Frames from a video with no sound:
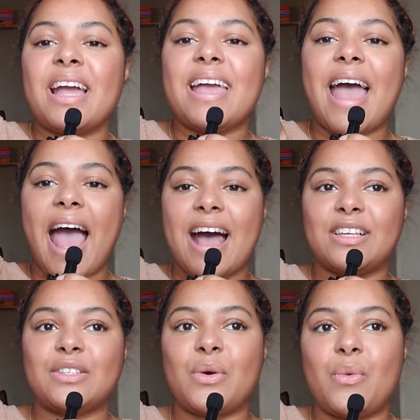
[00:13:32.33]
It
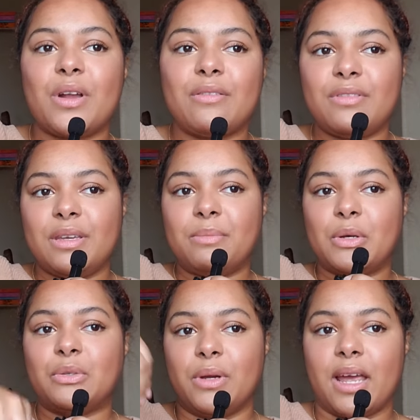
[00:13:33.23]
has one of the
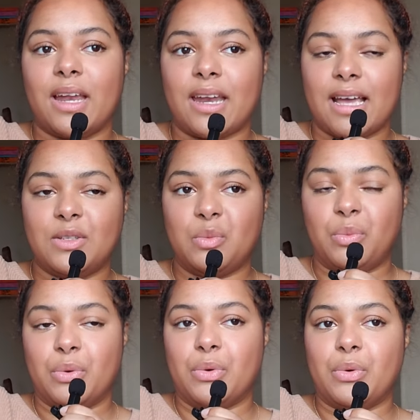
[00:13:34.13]
most
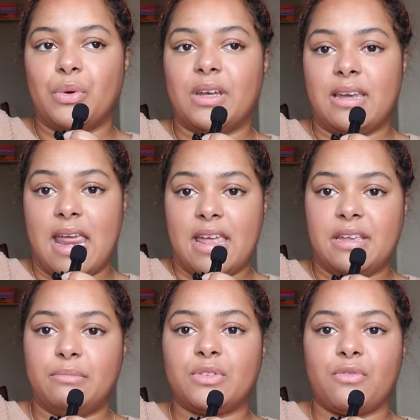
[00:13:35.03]
recognizable
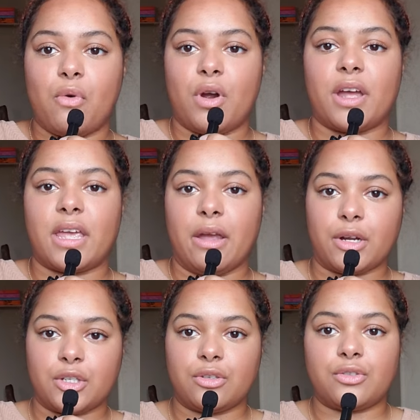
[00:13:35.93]
names for a
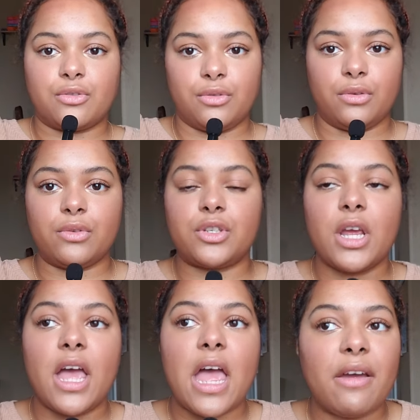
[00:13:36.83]
character,
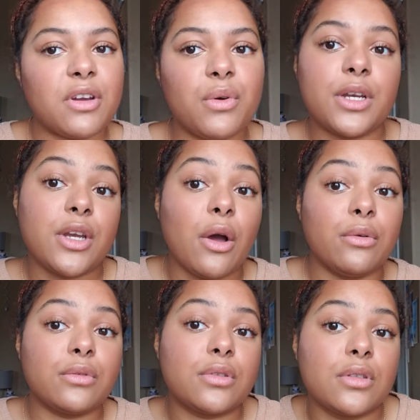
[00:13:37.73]
Scrooge. Everyone
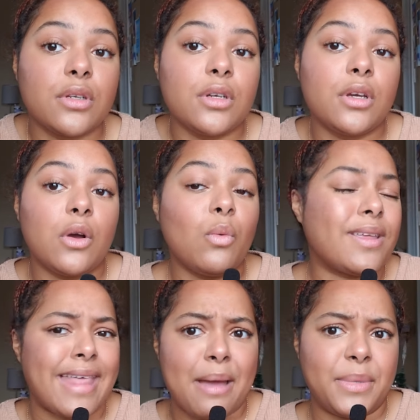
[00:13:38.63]
knows
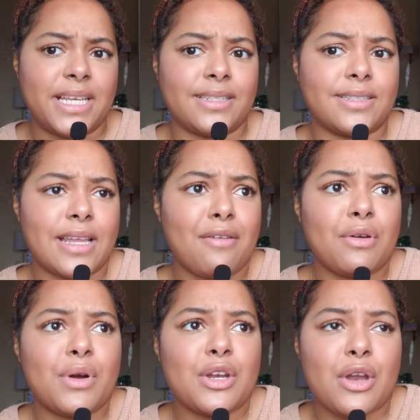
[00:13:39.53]
what that means.
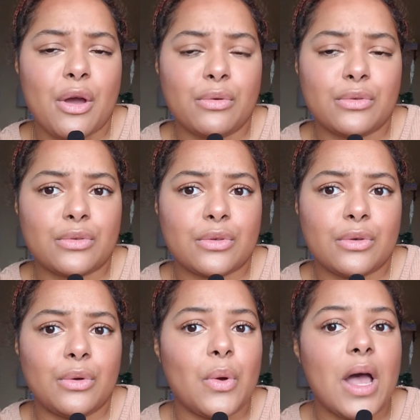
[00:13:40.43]
Everyone knows
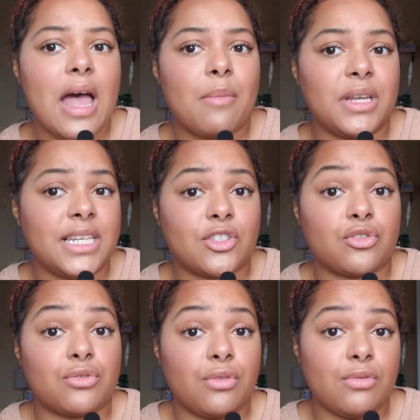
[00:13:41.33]
who Ebenezer
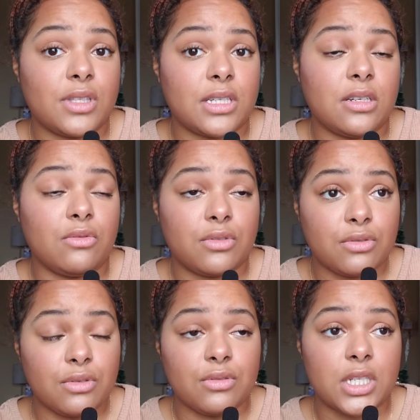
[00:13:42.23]

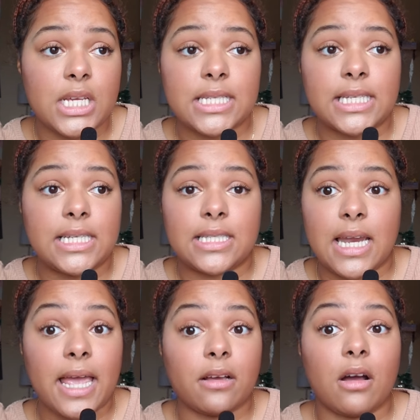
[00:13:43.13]
Scrooge is. He's
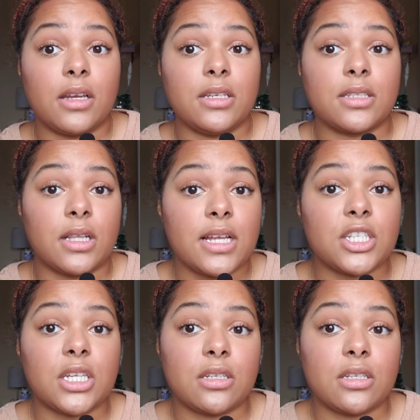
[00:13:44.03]
an icon. He's a legend.